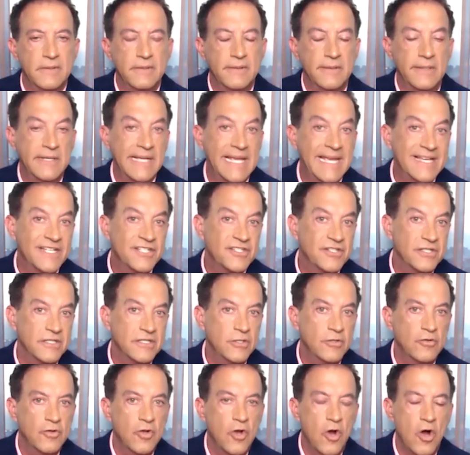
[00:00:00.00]
I guess
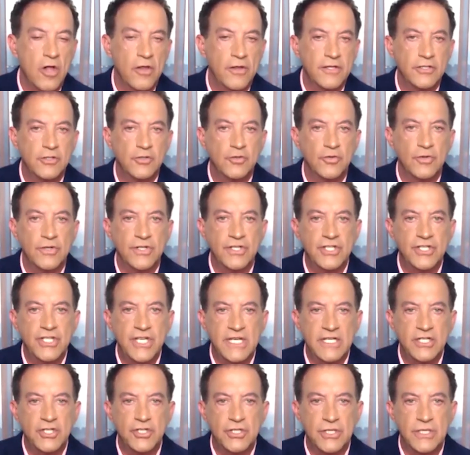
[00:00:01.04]
you'd call it a
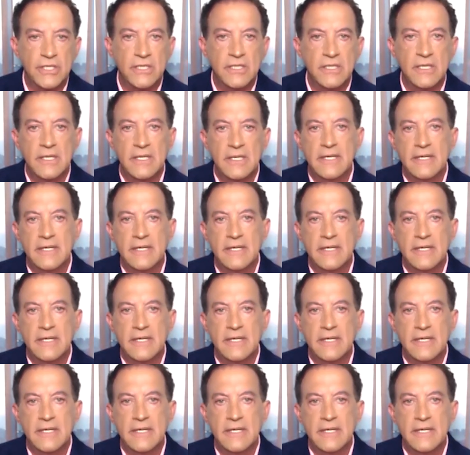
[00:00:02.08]
tradition